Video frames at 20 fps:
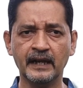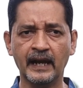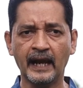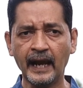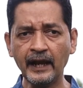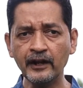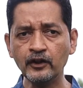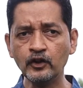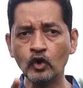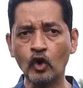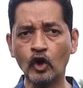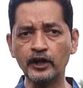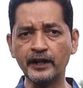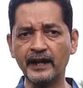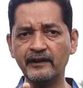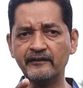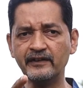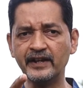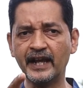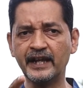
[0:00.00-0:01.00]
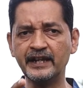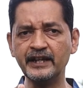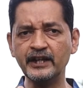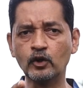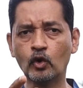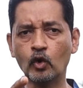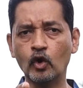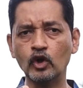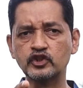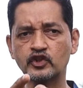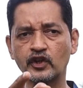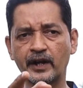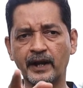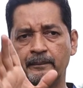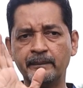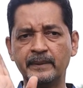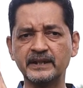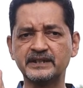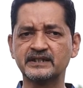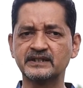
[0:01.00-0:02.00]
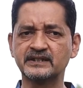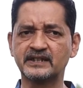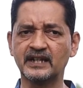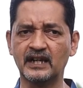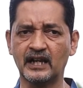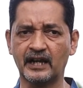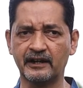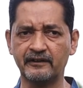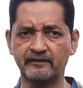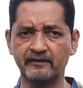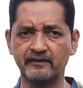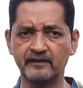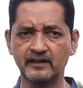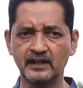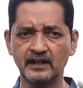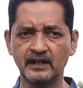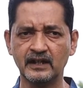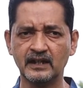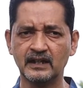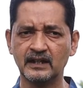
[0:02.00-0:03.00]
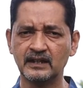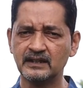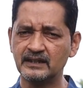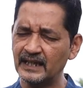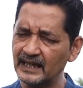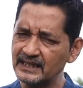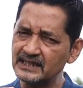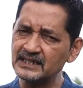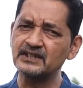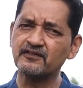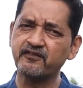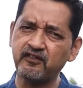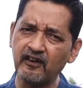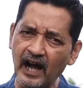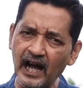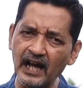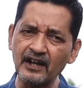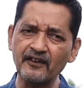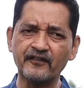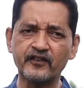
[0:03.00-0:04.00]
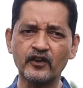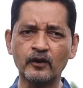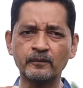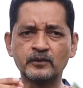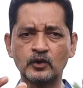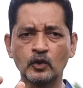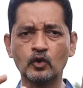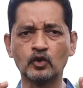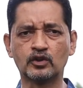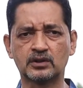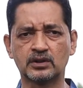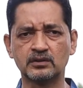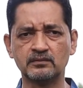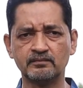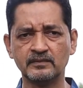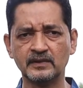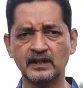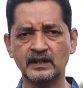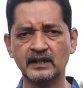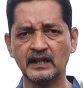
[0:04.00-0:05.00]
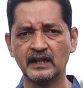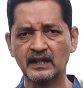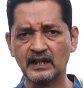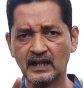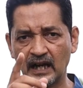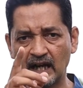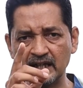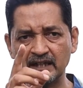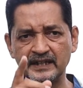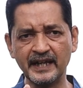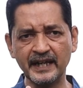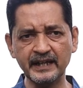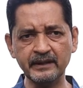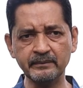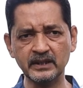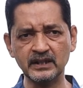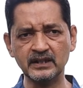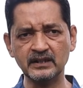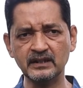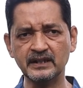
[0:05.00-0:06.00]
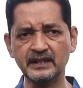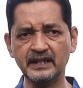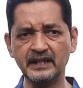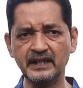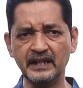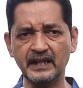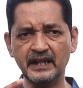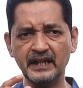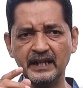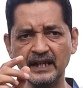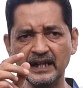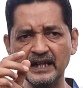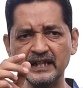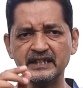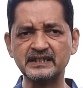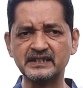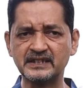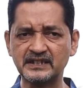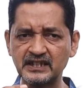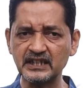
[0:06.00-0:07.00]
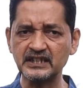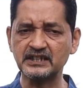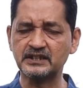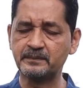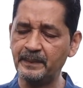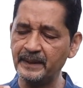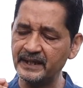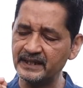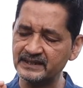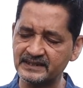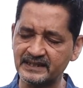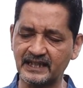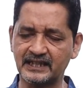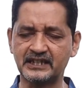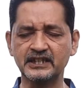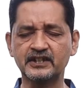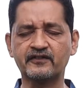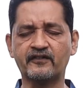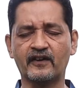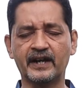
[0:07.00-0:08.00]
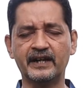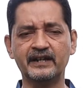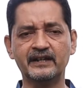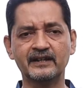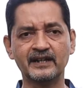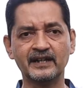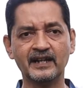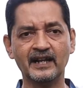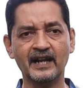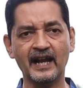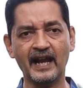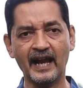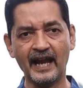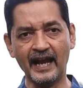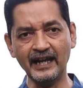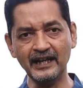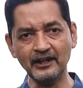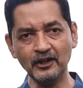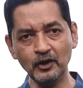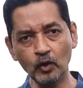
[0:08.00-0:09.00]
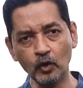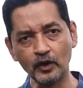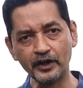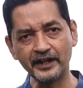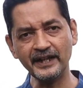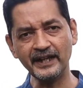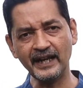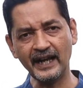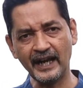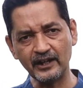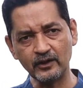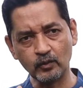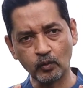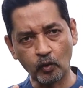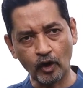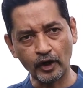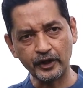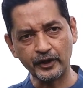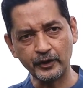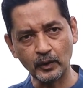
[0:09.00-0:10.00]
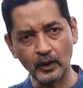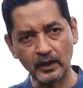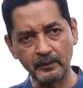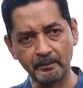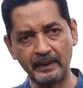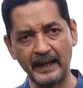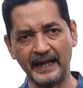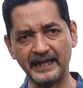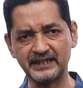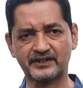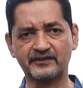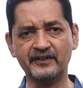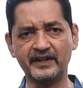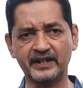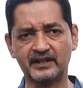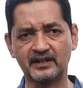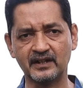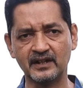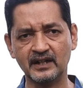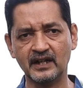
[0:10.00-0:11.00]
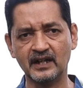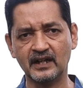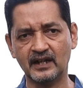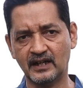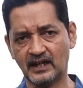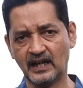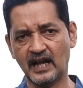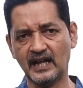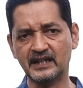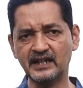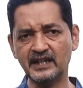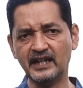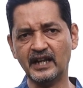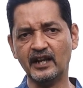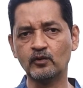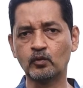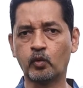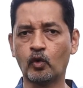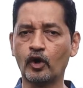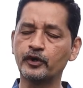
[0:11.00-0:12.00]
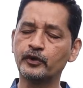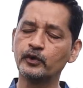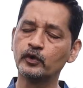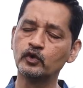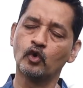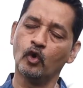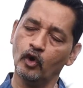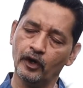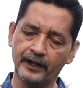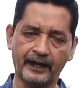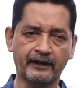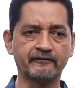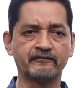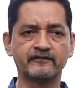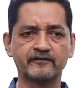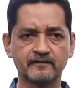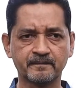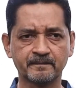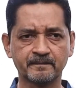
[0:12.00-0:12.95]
and not having any goals or ambitions in life. That is far from truth. Contentment is just being satisfied and looking at what you are blessed with rather than what you don't have.